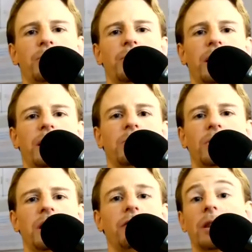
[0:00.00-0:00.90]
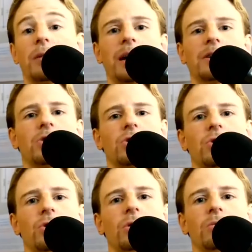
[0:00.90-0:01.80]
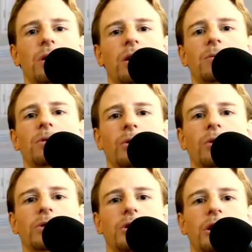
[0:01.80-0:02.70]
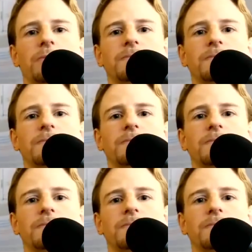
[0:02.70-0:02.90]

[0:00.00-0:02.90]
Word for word: by not giving them access to um, the whole story.